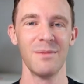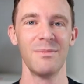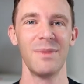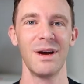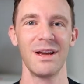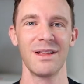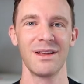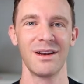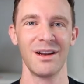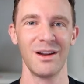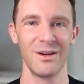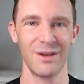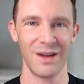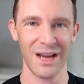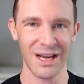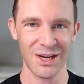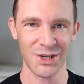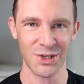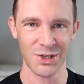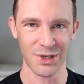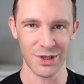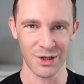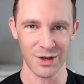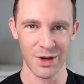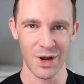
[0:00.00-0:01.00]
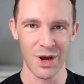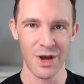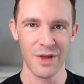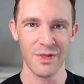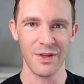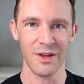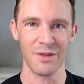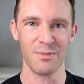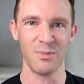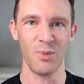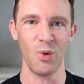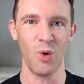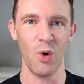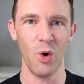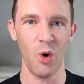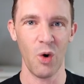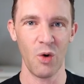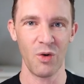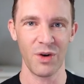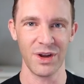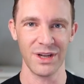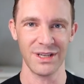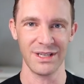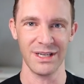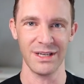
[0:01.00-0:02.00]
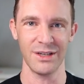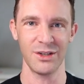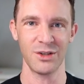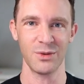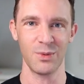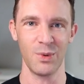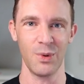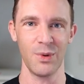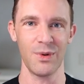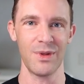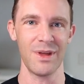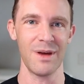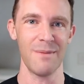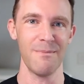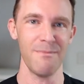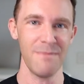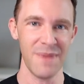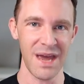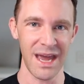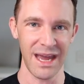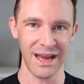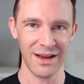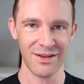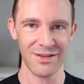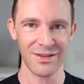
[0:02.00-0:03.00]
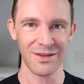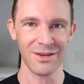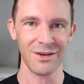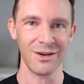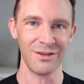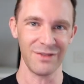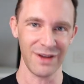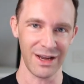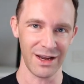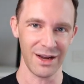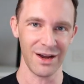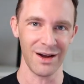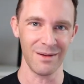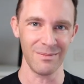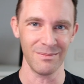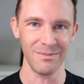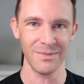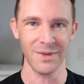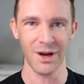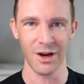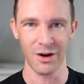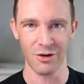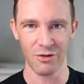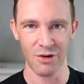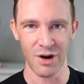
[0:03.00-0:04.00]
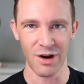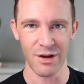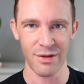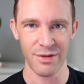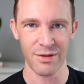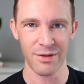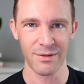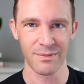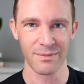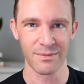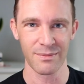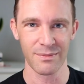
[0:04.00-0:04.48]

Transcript: but is in a location that's more oriented towards a mix of income and growth.